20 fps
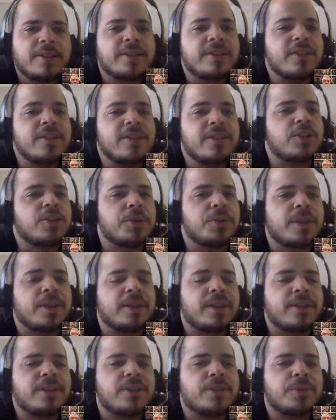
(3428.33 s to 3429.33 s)
this is our truth,
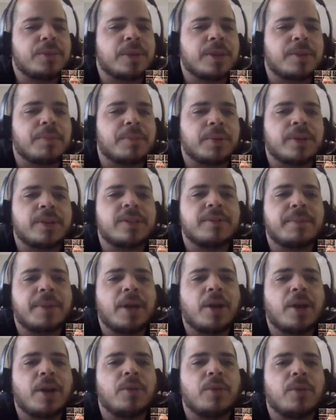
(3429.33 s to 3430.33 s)
and this is what the book is
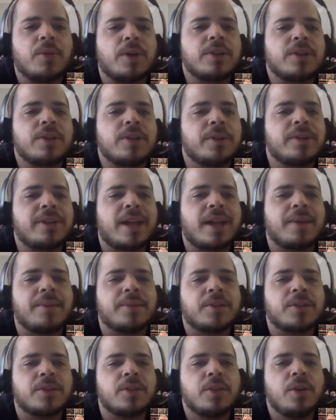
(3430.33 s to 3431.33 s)
about, Rucka told the
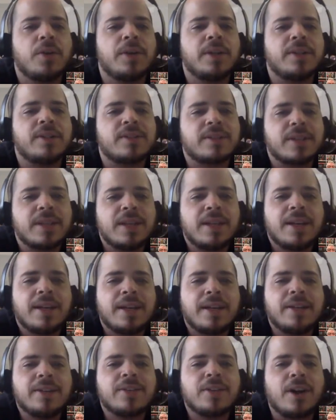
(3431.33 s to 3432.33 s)
Times. Lois
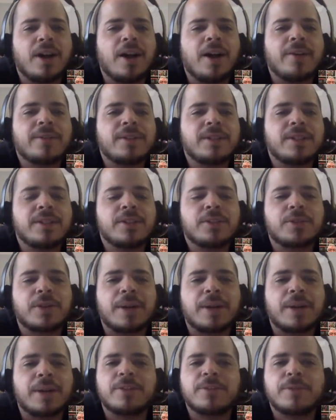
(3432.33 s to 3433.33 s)
is often
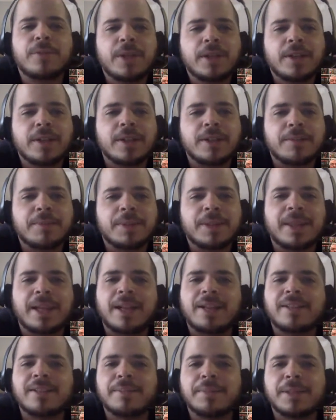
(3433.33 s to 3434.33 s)
described as fearless, but
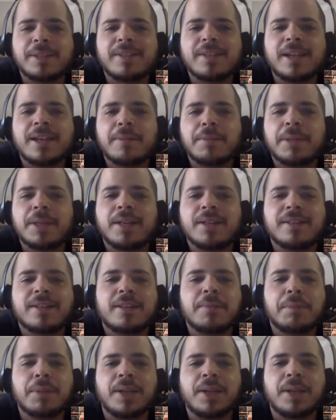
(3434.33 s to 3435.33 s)
that's a mistake because
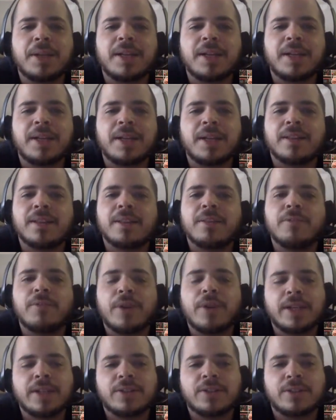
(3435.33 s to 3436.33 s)
it implies that
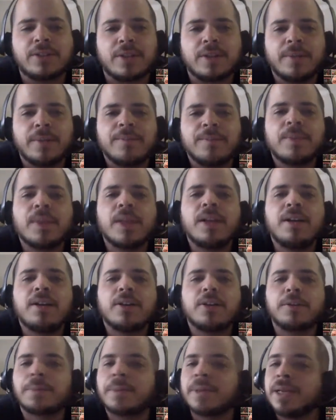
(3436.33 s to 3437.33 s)
nothing frightens her.
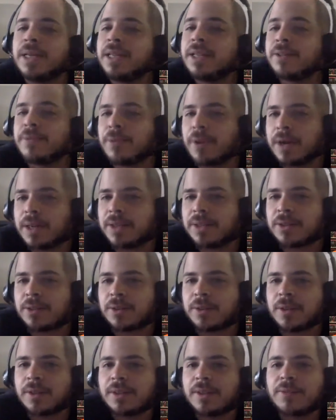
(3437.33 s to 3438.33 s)
There's plenty that
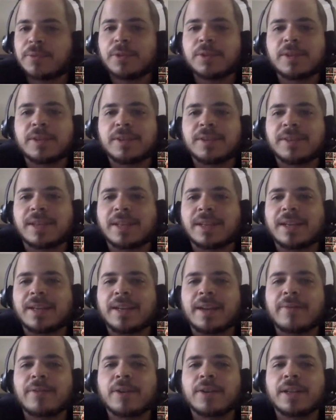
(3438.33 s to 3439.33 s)
frightens her. The difference is that
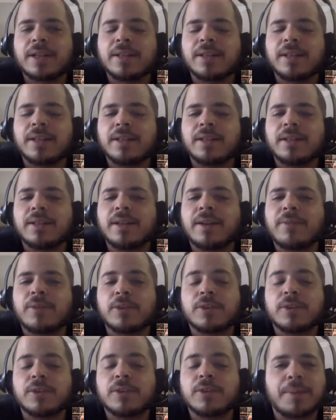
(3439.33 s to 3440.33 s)
it never le- it
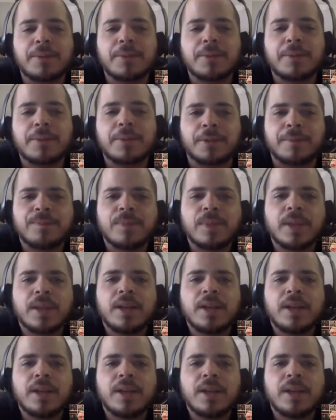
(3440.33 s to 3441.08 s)
never stops her.